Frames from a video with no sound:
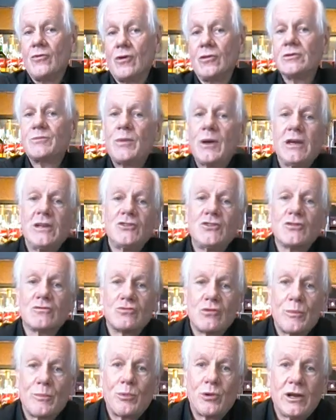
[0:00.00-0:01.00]
those
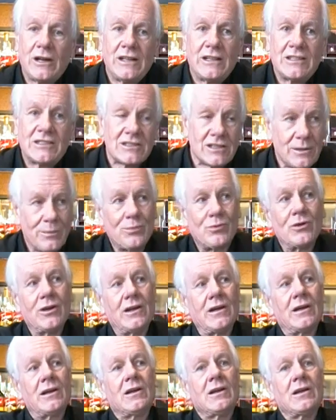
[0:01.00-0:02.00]
pages were pretty
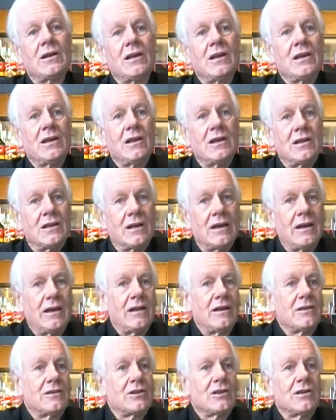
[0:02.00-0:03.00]
slippery,
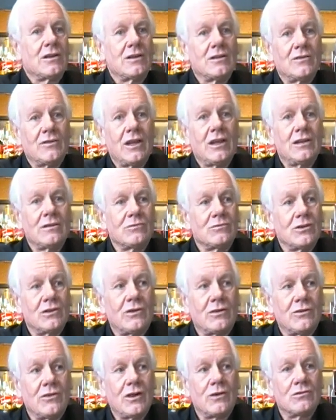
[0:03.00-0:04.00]
and they
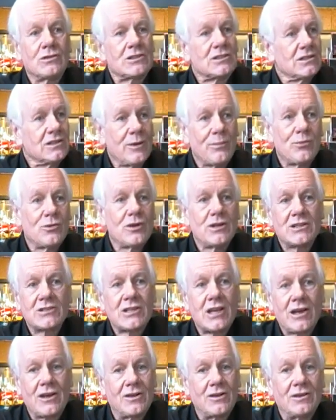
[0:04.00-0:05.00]
were slippery
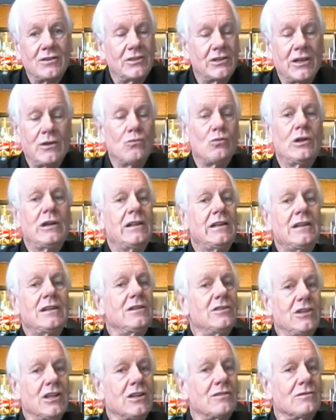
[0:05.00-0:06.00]
as hell, and they
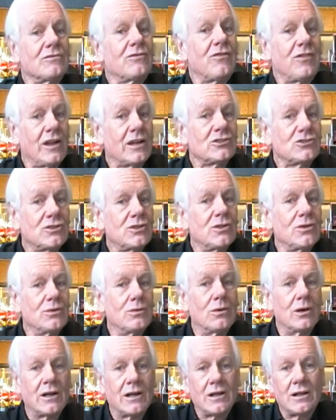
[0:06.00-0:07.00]
really didn't flush
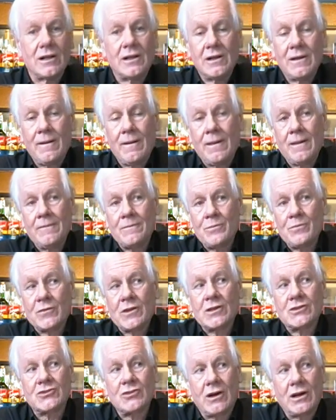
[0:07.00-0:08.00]
too well.
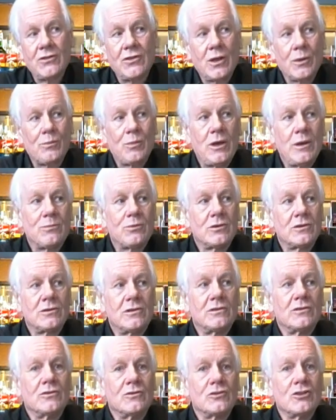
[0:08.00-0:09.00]
So I think
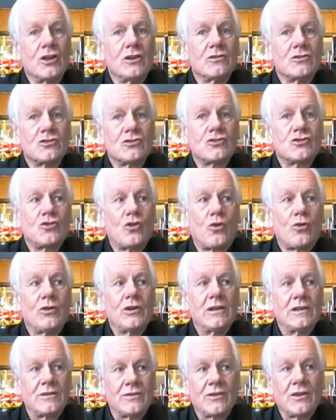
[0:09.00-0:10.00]
people
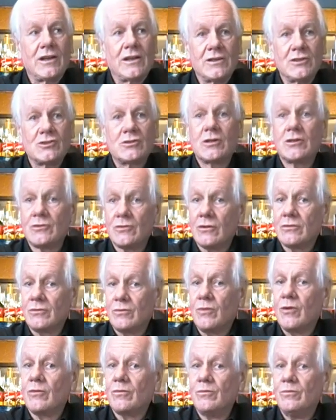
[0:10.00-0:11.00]
storing things
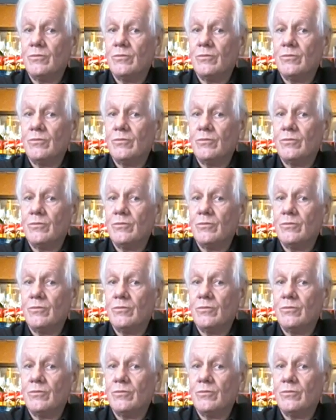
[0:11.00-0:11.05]
or